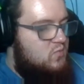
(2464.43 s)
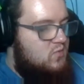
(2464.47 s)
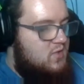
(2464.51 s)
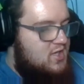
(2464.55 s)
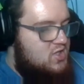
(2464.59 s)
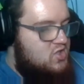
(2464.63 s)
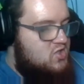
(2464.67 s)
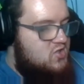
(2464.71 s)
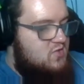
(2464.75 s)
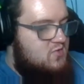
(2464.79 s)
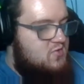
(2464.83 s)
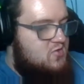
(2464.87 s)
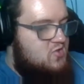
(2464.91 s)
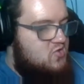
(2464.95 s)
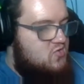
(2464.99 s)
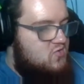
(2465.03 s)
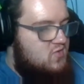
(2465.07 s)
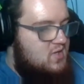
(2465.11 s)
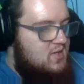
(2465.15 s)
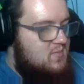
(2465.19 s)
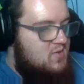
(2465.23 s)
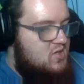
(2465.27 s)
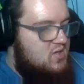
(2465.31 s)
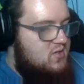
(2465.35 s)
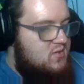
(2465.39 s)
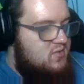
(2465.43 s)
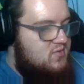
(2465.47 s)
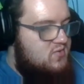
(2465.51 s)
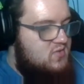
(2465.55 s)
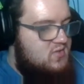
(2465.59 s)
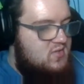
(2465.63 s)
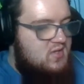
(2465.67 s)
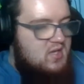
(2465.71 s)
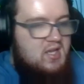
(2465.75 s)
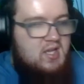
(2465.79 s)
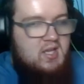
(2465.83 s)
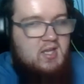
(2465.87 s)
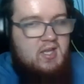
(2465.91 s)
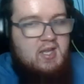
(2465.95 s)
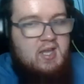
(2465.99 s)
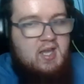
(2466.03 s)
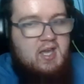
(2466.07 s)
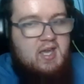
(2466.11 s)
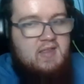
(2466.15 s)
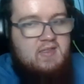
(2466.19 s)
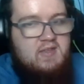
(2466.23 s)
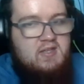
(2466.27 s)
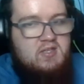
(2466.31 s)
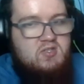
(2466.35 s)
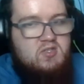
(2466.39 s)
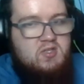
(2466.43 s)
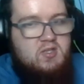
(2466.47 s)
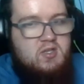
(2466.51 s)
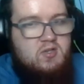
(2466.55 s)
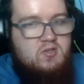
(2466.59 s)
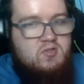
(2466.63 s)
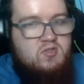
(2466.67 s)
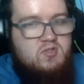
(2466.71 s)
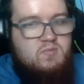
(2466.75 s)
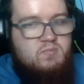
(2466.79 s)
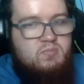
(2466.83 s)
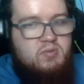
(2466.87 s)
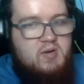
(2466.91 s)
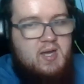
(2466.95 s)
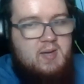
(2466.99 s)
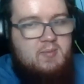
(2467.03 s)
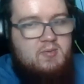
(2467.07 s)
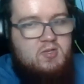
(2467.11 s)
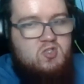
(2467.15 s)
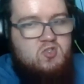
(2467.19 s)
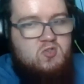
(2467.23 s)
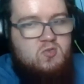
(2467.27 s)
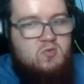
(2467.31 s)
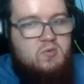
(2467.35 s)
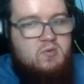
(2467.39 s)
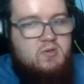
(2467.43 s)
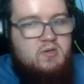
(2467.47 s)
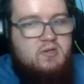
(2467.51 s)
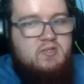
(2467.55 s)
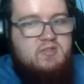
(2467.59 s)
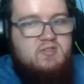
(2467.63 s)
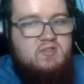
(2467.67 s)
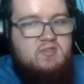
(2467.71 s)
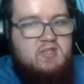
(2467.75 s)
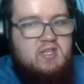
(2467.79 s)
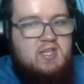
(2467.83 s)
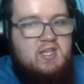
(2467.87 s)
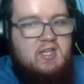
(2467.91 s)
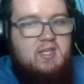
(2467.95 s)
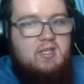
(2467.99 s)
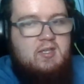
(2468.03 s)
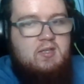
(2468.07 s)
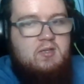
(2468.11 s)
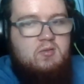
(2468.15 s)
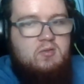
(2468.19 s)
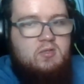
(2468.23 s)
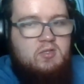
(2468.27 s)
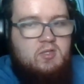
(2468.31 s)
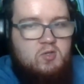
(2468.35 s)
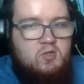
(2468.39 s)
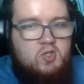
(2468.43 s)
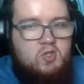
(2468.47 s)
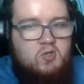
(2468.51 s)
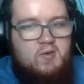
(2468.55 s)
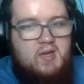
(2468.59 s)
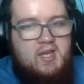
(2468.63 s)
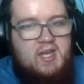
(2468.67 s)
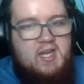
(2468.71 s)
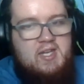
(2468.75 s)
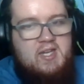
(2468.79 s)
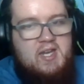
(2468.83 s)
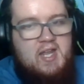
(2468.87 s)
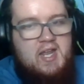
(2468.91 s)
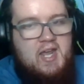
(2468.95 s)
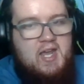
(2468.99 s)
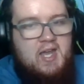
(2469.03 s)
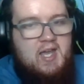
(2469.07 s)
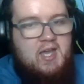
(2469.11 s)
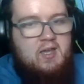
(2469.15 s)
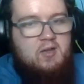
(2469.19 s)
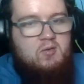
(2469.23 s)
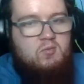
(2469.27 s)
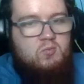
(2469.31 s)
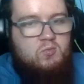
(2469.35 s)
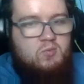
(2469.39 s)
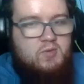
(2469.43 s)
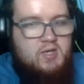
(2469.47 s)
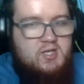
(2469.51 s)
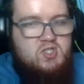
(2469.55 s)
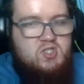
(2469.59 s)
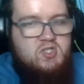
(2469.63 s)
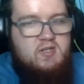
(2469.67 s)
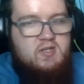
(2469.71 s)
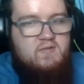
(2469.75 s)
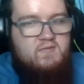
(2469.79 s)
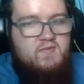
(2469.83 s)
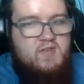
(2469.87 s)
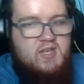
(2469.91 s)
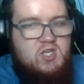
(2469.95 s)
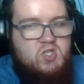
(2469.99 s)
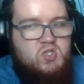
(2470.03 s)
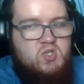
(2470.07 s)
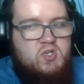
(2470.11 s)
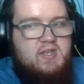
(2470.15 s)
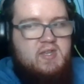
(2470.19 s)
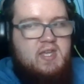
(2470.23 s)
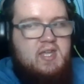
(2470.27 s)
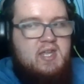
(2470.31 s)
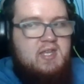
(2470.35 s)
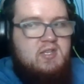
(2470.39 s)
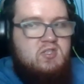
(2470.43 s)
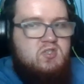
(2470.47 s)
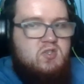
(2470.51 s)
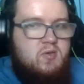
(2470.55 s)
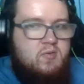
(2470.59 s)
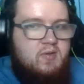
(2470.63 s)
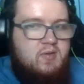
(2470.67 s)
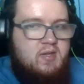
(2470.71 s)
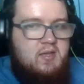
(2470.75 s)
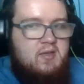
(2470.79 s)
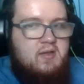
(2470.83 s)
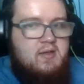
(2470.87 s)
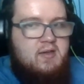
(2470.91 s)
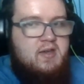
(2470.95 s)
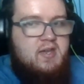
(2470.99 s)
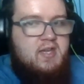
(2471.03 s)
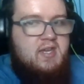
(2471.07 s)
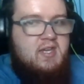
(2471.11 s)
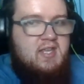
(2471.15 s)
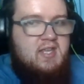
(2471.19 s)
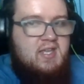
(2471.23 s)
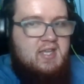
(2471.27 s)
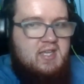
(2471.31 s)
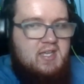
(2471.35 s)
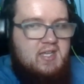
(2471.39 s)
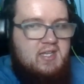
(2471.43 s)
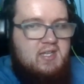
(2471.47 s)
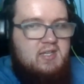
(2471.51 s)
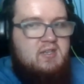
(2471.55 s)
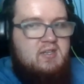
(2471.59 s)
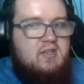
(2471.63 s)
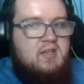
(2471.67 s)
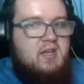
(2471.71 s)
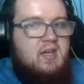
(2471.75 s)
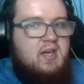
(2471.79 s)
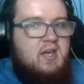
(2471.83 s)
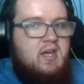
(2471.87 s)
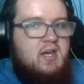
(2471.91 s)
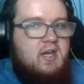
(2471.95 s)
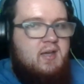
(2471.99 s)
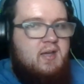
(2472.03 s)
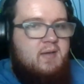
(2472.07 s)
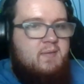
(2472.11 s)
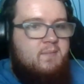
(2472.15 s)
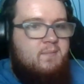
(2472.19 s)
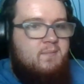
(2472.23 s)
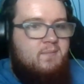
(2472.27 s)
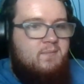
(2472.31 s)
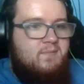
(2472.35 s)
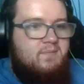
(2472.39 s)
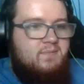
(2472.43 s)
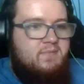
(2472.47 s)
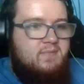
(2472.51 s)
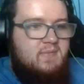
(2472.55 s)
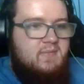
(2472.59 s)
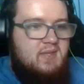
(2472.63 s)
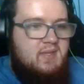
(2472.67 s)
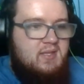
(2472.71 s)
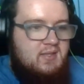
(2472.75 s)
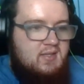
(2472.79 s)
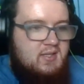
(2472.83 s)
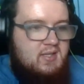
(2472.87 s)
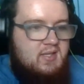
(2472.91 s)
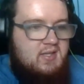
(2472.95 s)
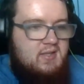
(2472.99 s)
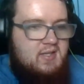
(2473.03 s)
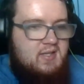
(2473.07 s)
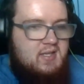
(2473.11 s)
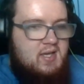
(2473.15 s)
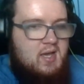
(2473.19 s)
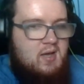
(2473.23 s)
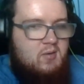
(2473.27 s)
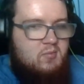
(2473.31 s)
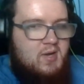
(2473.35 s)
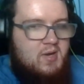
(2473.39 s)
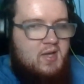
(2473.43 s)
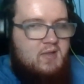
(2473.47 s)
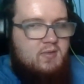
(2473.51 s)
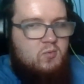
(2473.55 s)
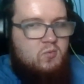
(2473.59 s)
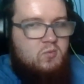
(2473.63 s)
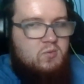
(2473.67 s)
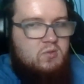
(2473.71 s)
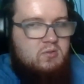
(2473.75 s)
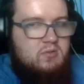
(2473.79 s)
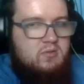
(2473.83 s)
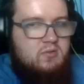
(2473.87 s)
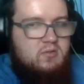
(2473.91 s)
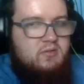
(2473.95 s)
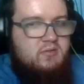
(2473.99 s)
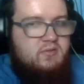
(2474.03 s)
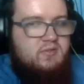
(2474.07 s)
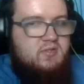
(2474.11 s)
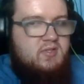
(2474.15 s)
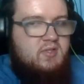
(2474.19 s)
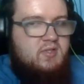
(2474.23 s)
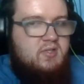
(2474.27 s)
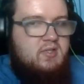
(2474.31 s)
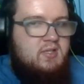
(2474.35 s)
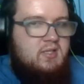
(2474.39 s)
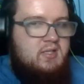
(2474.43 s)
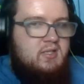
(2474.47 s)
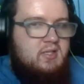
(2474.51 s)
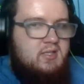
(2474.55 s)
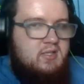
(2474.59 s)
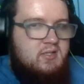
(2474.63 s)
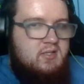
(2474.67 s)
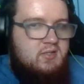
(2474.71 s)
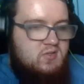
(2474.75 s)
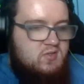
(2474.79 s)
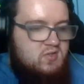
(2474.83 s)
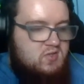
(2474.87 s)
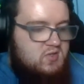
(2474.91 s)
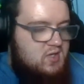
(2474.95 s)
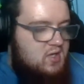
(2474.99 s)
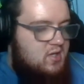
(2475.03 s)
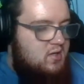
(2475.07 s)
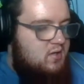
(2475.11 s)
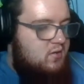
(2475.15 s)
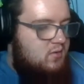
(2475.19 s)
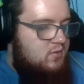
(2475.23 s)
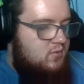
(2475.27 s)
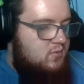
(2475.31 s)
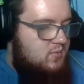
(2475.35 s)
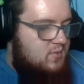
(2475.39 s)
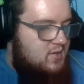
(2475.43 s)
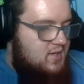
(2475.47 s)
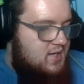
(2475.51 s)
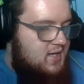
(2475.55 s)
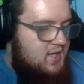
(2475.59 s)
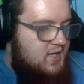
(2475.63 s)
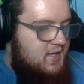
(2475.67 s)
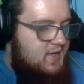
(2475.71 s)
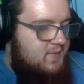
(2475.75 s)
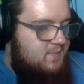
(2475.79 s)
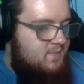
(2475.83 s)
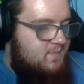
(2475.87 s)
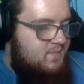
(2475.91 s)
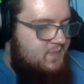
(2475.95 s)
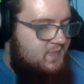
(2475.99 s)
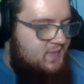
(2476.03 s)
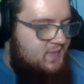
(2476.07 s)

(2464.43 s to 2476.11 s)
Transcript: Russian streamers. And this goes probably towards the Ukraine and Russia invasion that is going on in um, around the world. So, uh,